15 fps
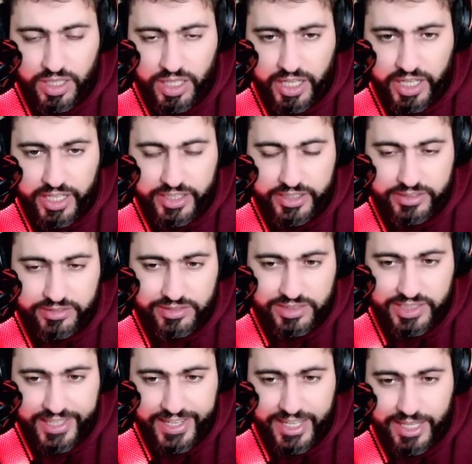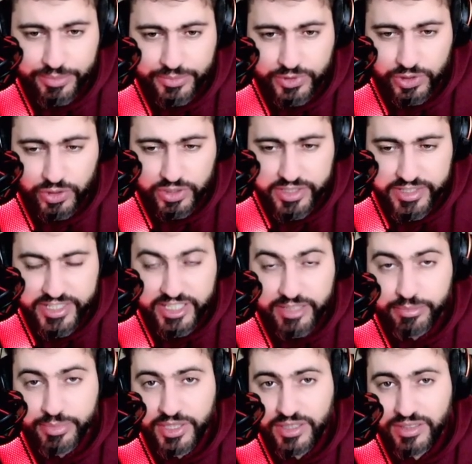I tapped on a
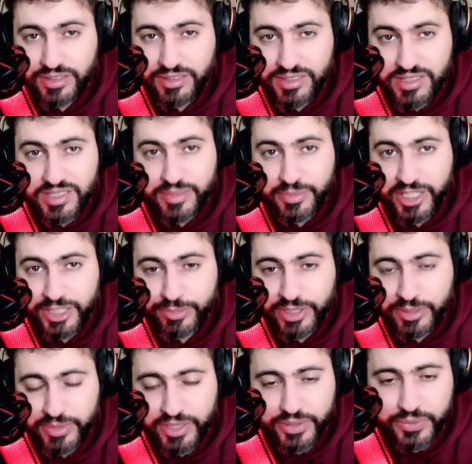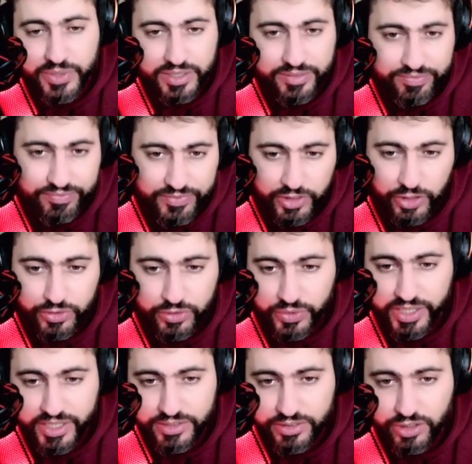CMP. This is a bad play, by the way. Don't do
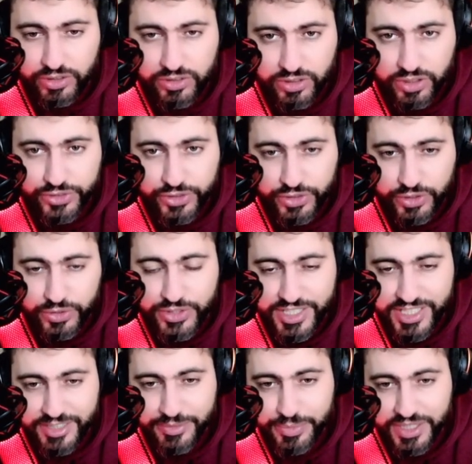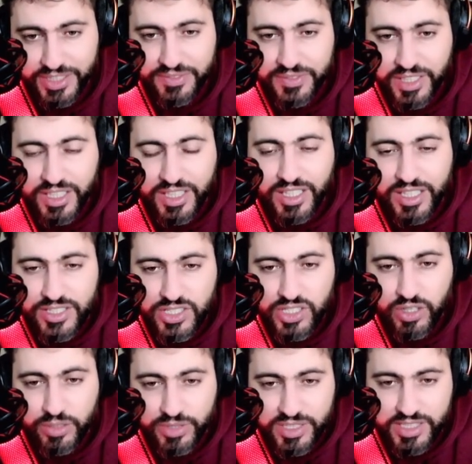that. Don't throw on CMP.
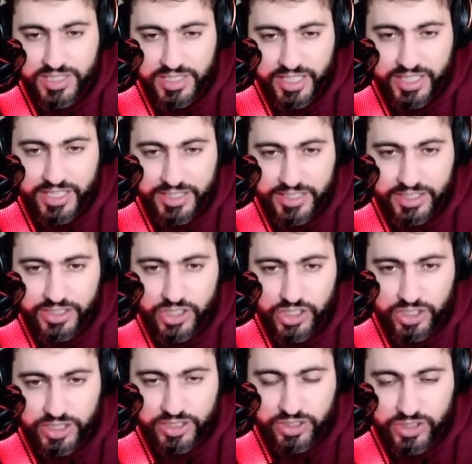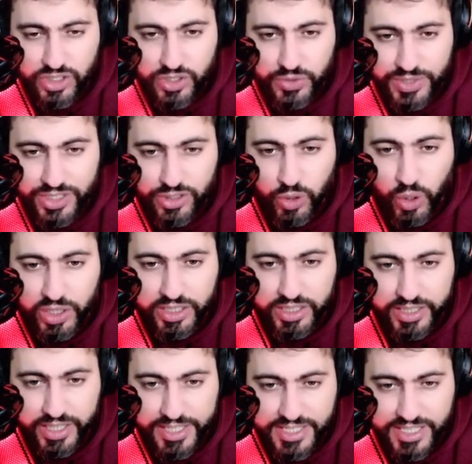So I'm just gonna under a charge. So it's only
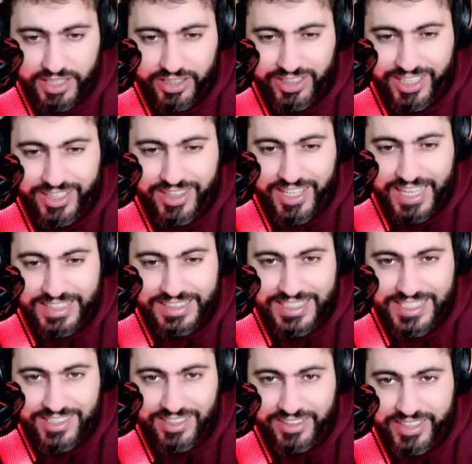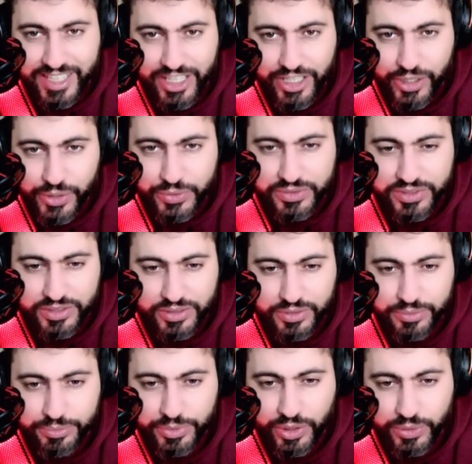nice. Look at that. It's still KO'd.
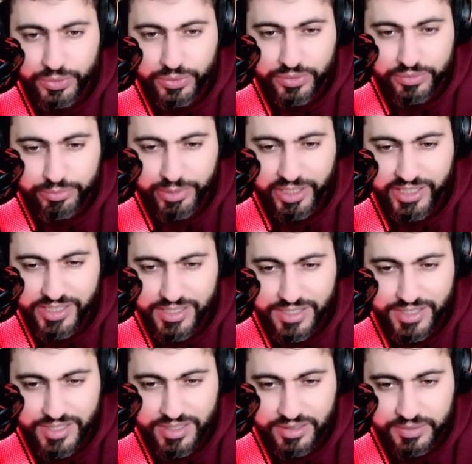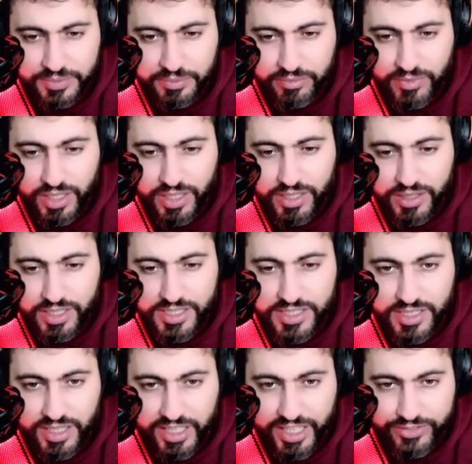Bro, please. They
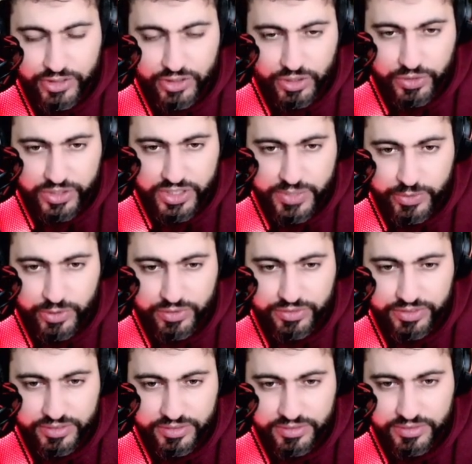still have to throw this move.